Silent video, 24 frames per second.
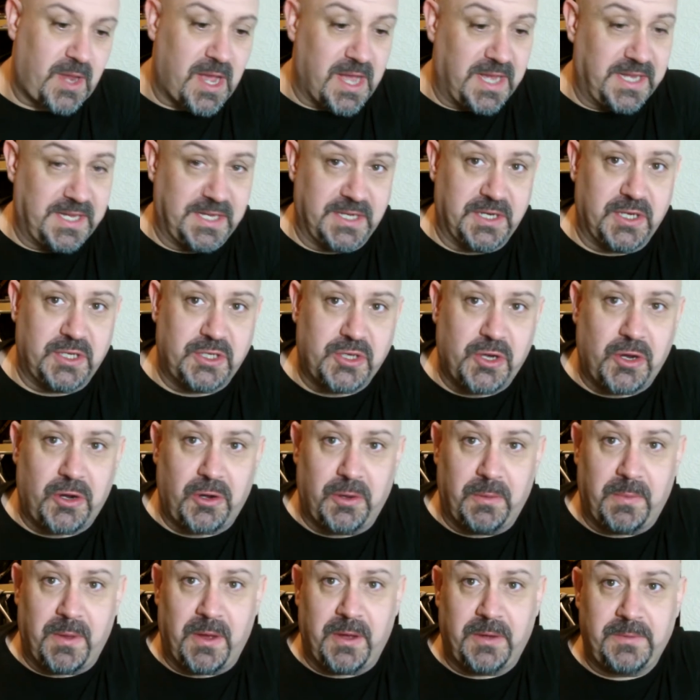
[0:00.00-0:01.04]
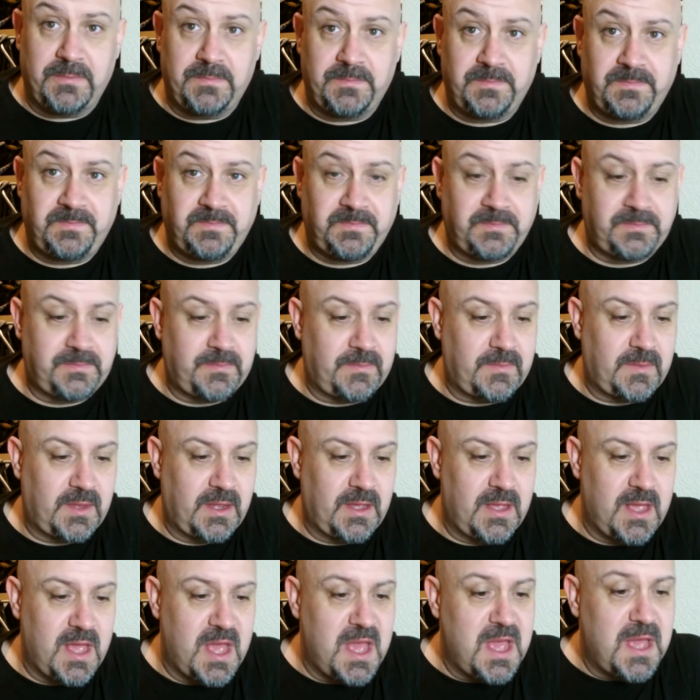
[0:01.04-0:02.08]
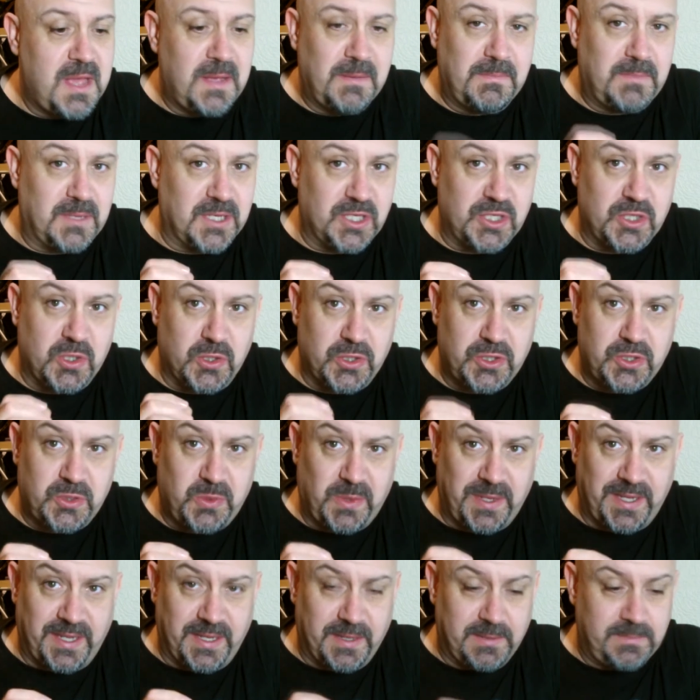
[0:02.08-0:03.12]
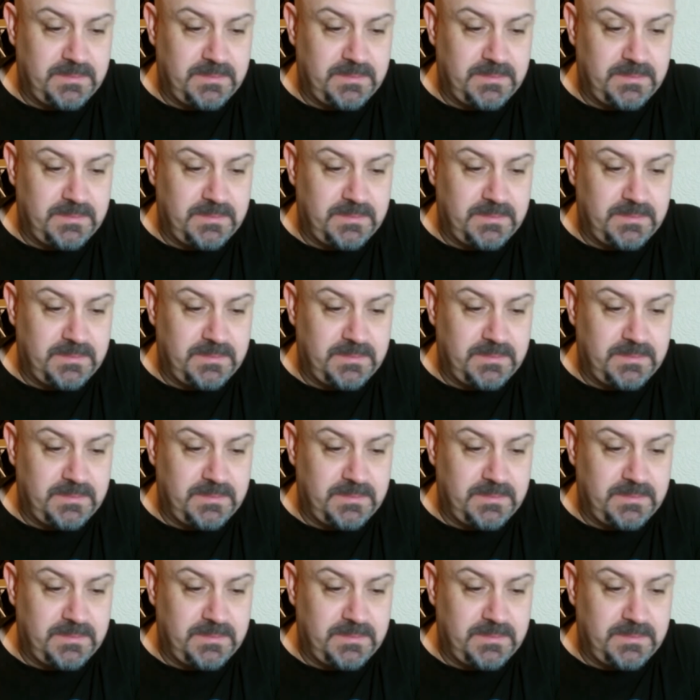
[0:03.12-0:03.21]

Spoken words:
eating a chocolate bar, but it's not sweet.